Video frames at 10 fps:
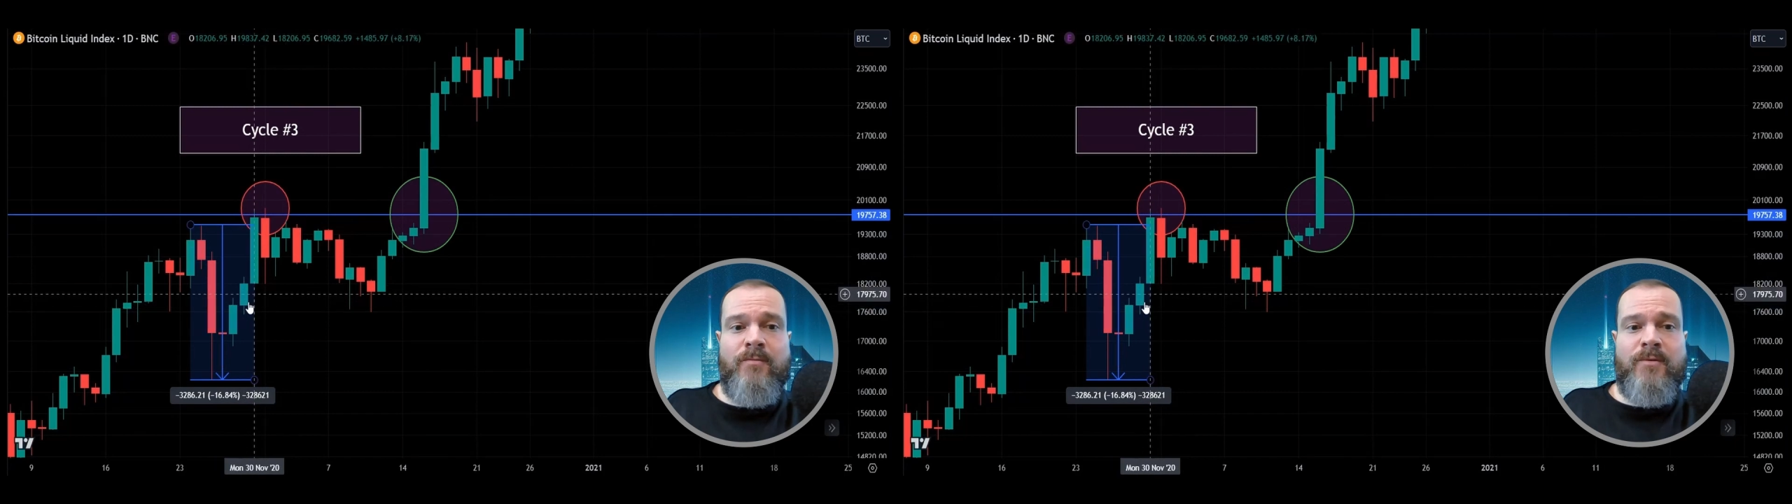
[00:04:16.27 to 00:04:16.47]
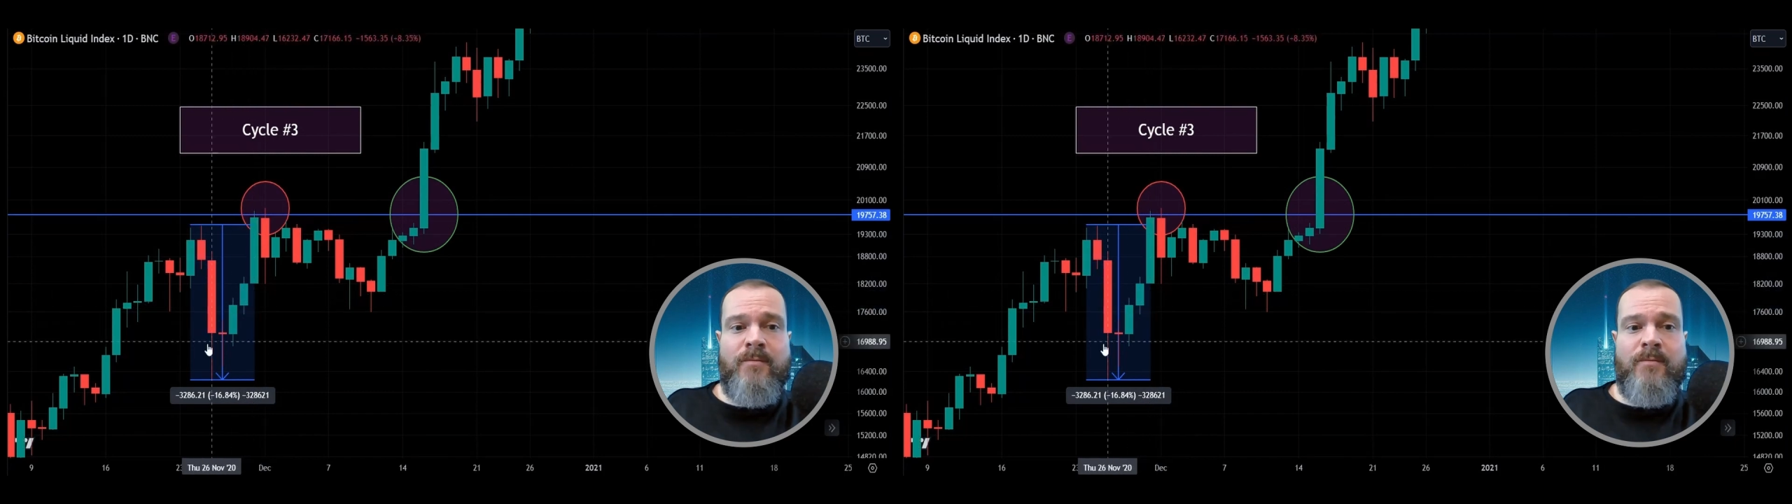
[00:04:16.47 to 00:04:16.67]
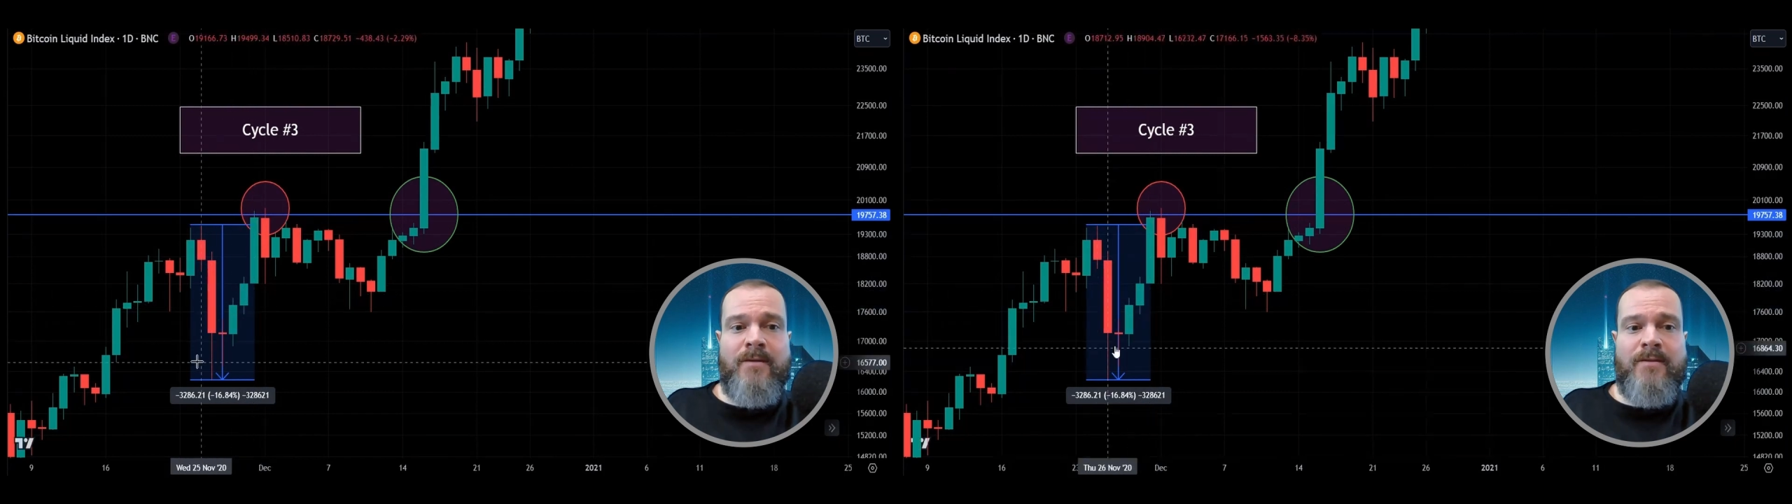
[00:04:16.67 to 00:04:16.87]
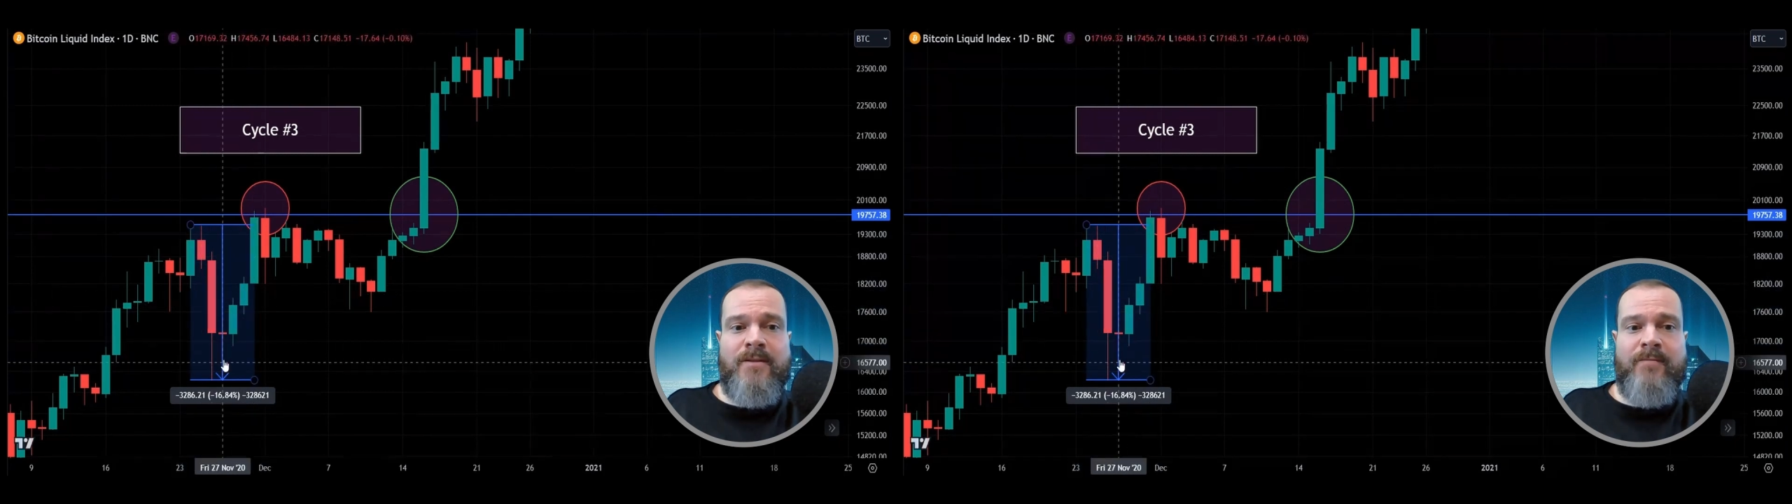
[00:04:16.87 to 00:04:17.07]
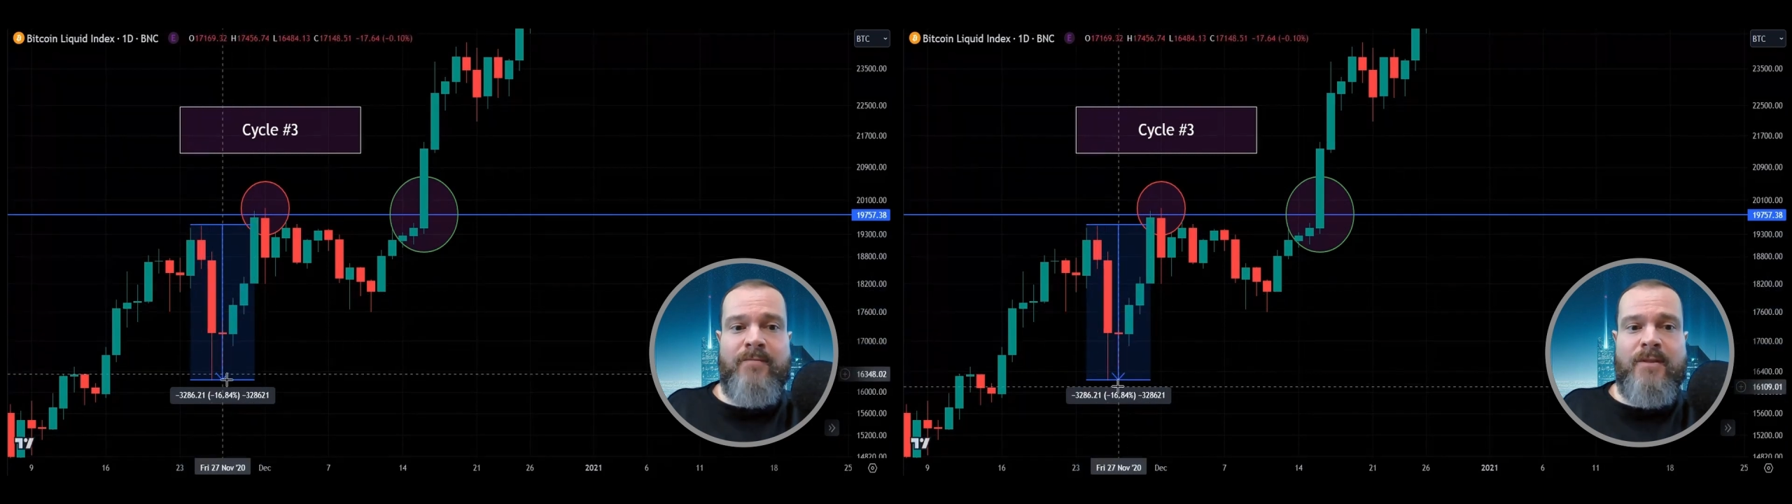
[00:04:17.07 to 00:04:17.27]
was about
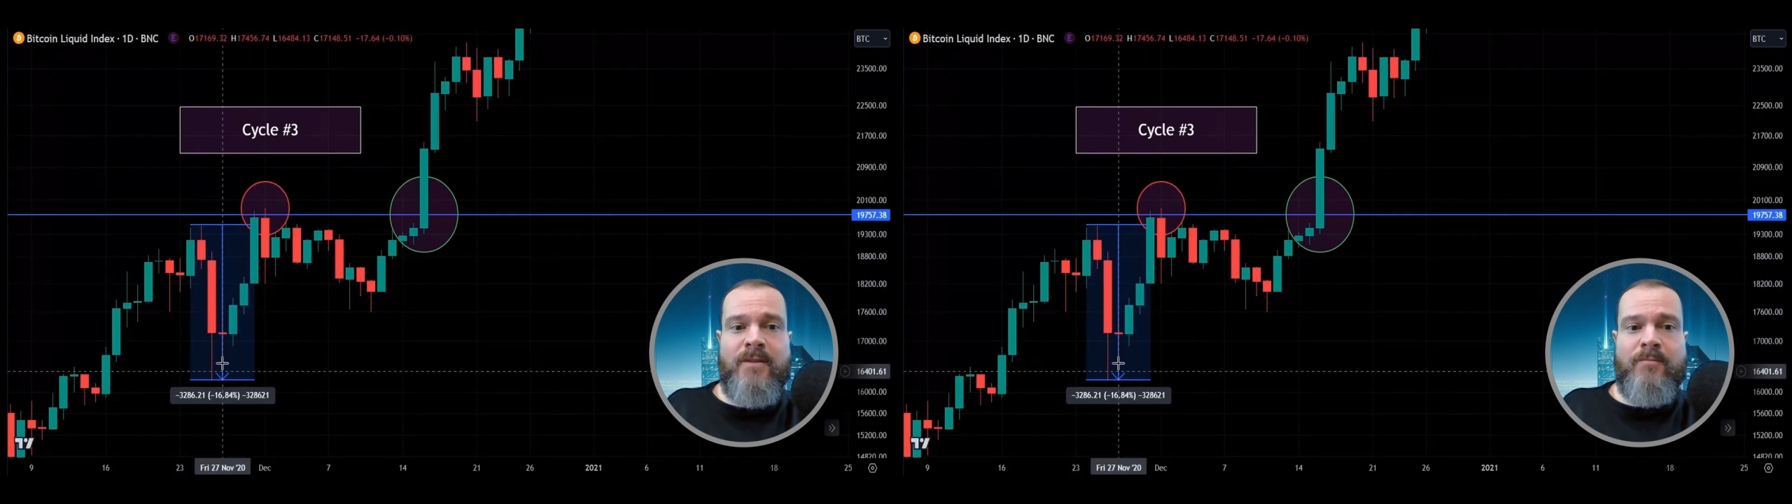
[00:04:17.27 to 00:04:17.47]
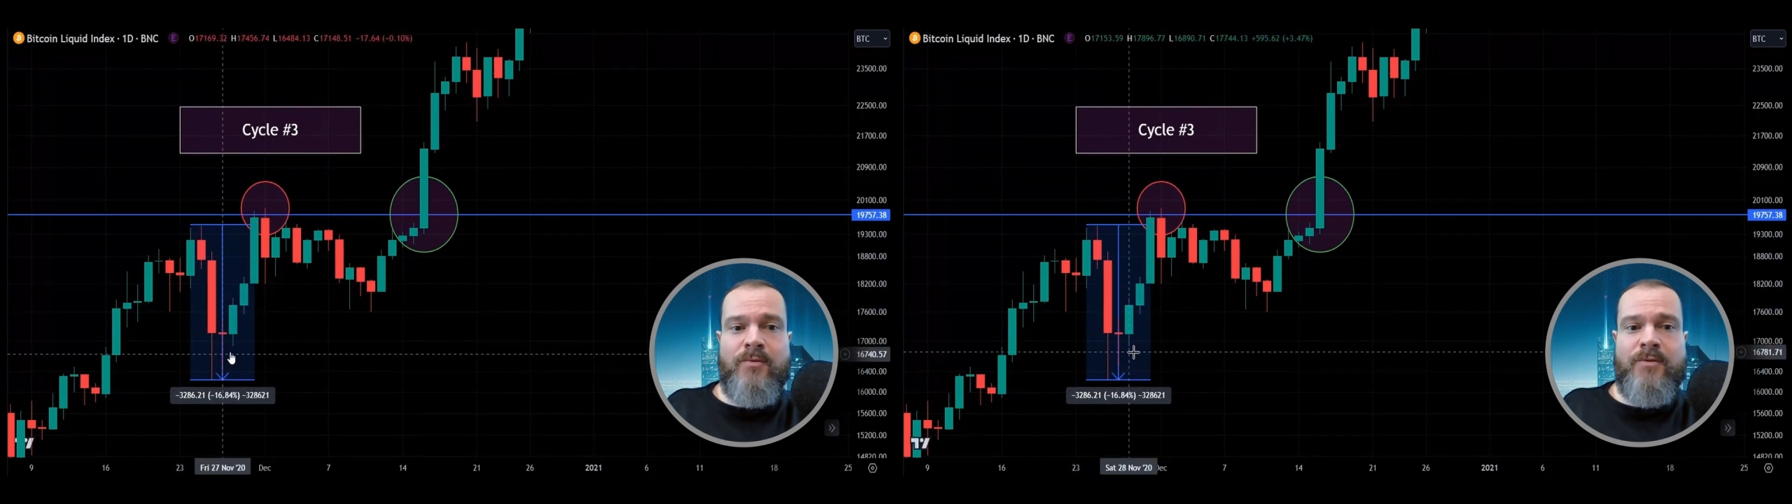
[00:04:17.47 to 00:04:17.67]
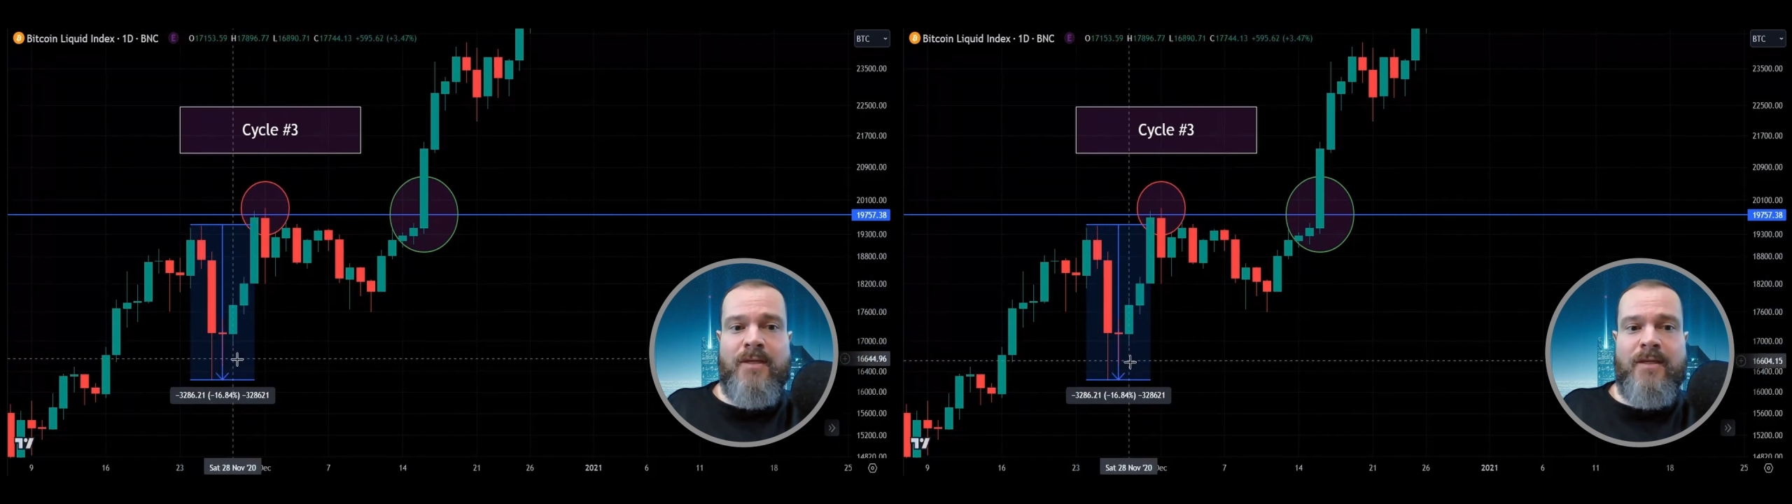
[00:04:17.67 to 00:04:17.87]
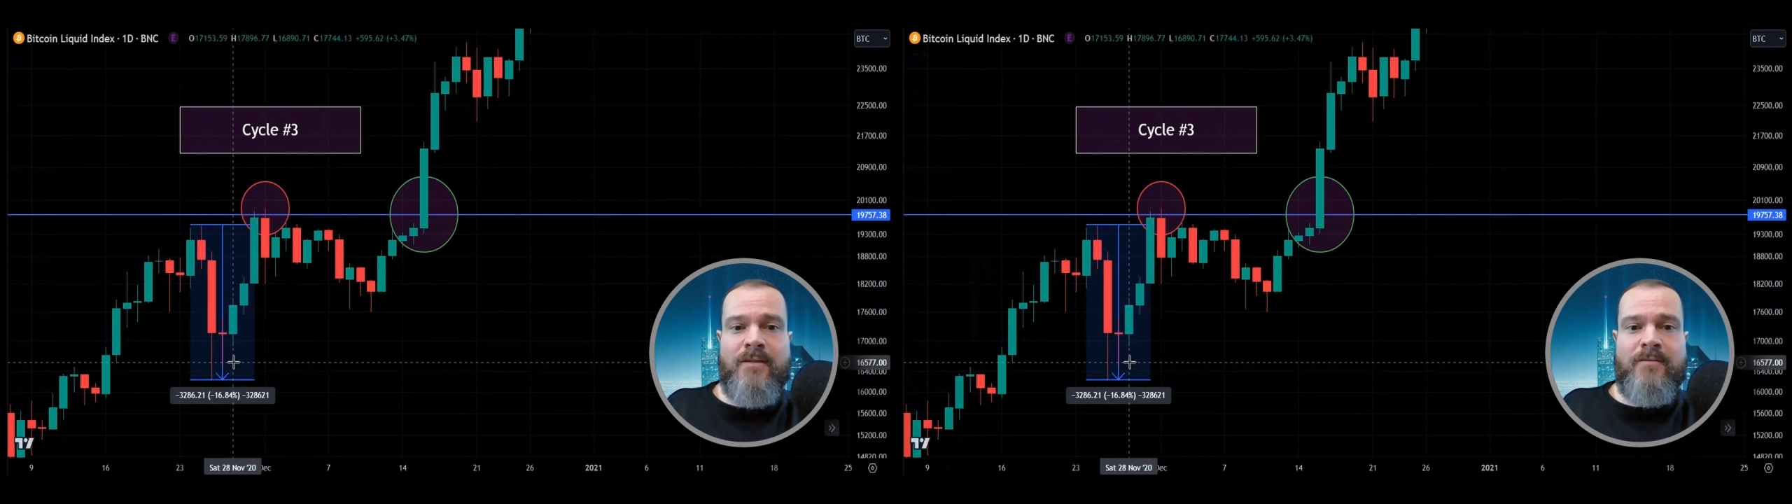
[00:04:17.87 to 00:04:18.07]
17%.